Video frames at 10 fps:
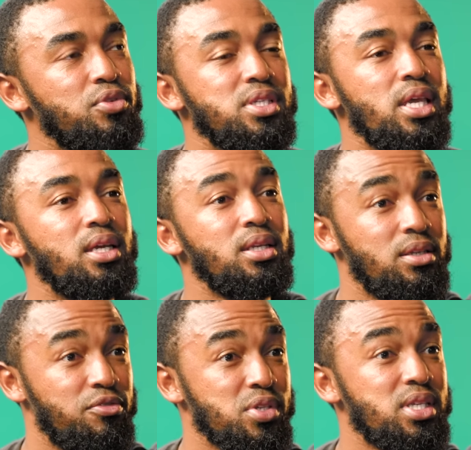
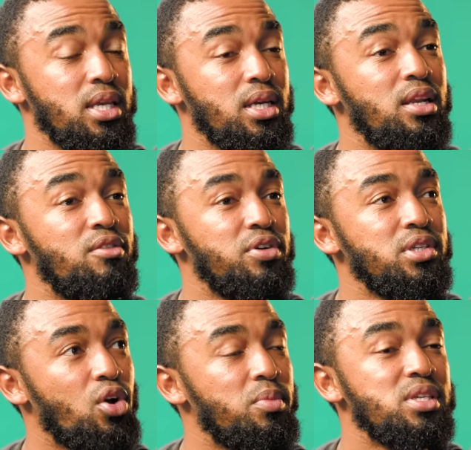forsaken in
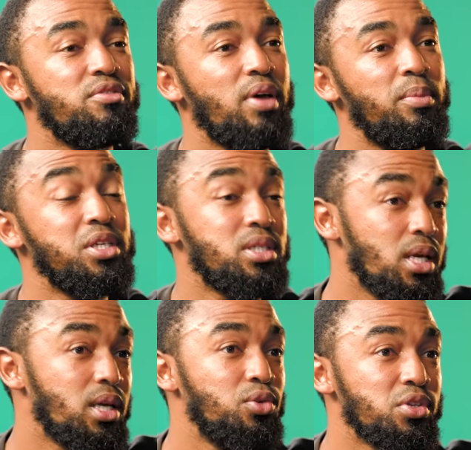inverted commas her family. She's
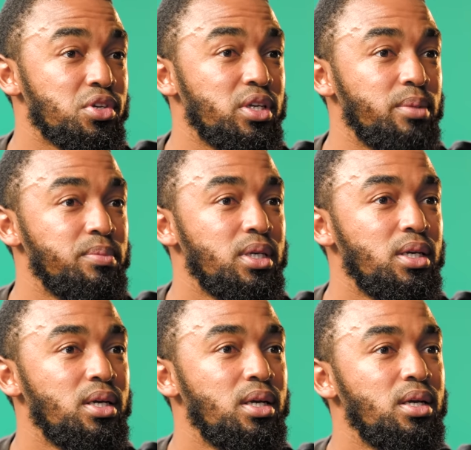taken your surname.
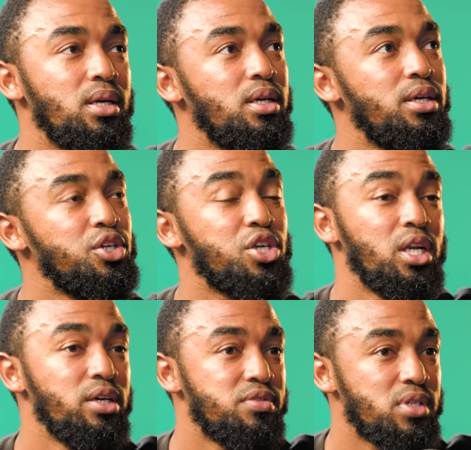She
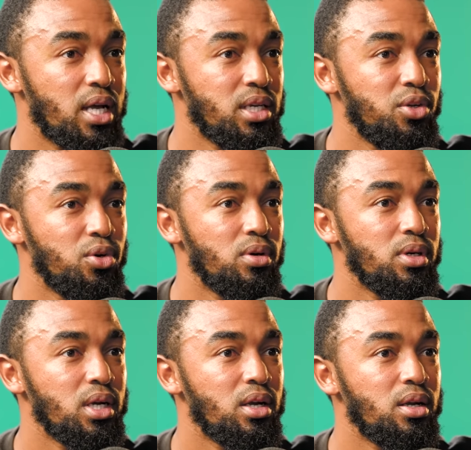lives under
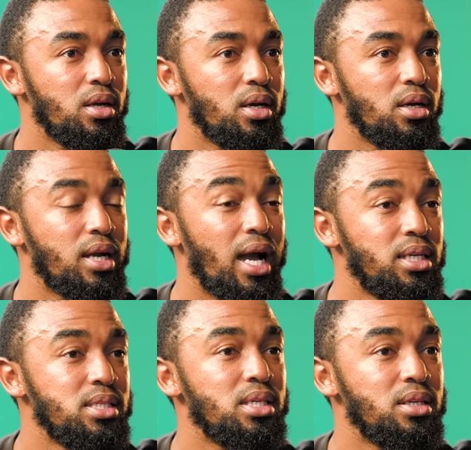your
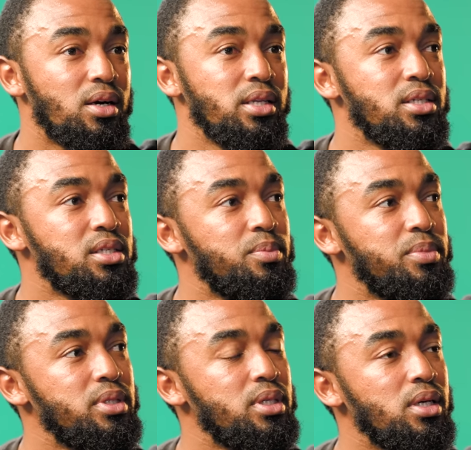guidance and
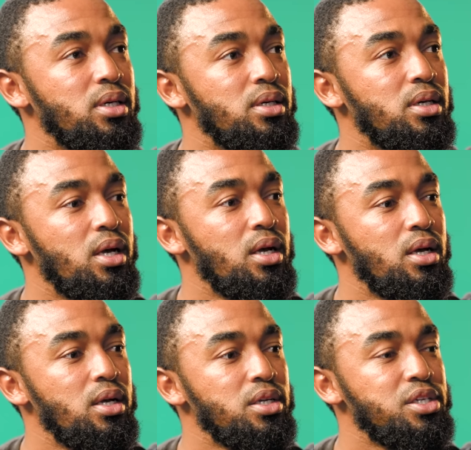guardianship.
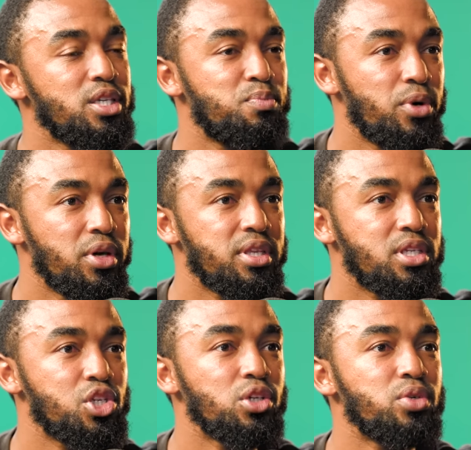She has
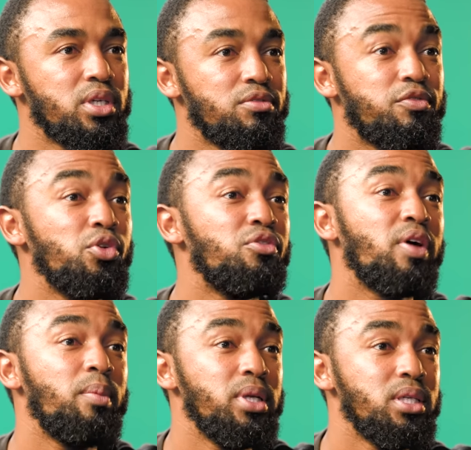birthed children for your
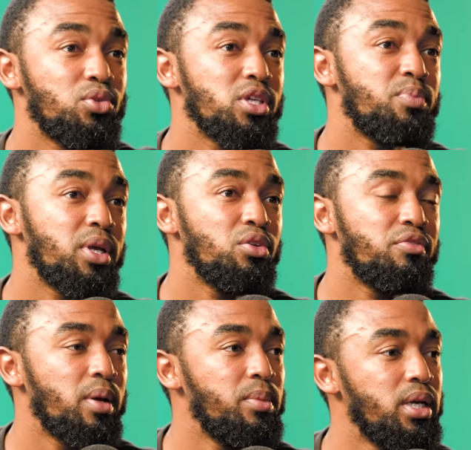family, to expand your
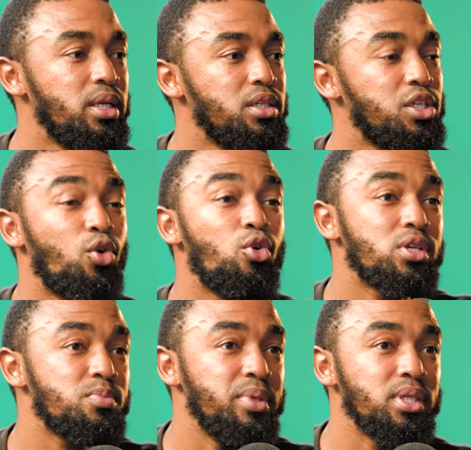family. And she
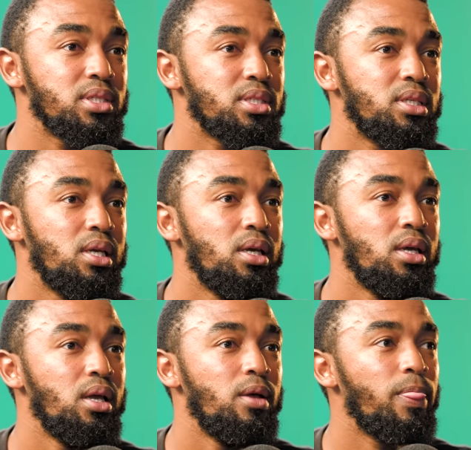cooks meals.
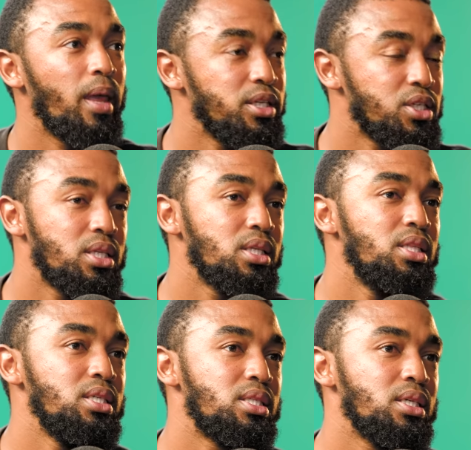And she did
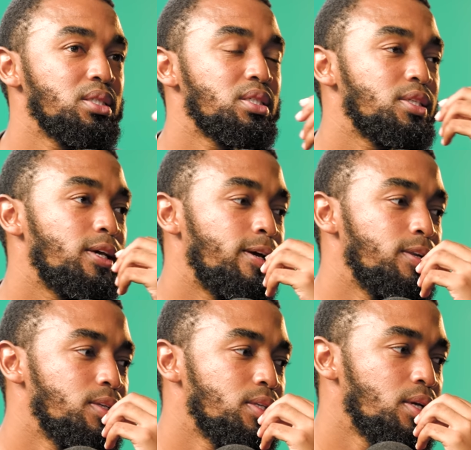these things.
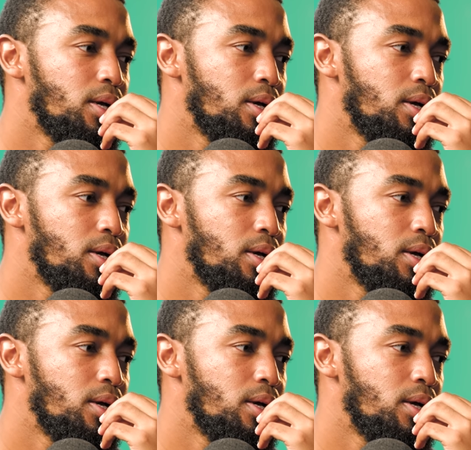And